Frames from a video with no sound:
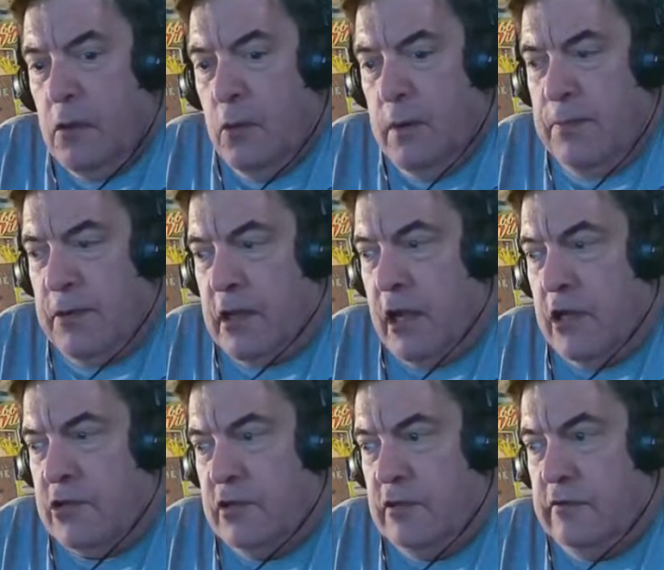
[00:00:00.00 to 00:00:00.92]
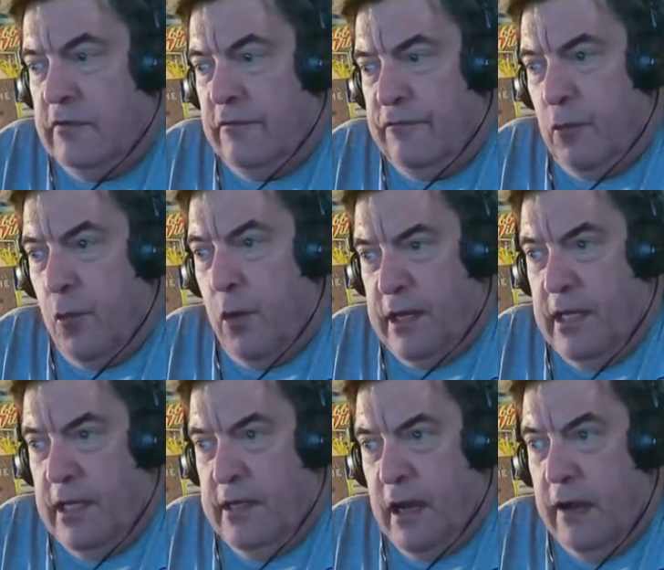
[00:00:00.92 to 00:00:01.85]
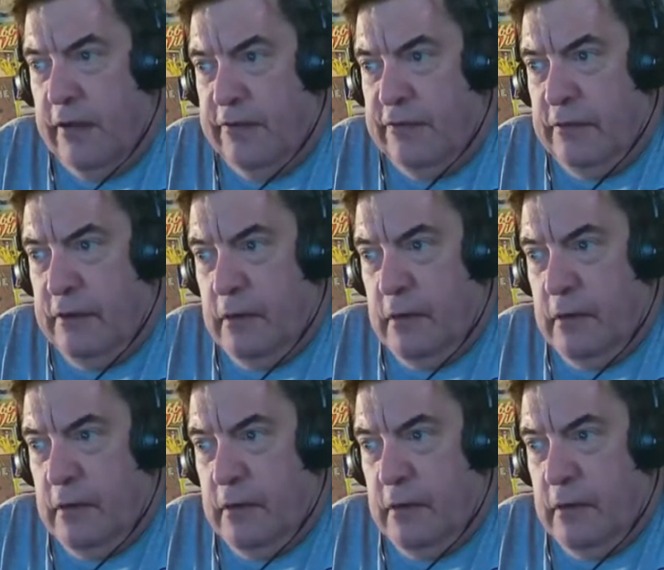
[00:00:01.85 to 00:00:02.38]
repercussions for what he does.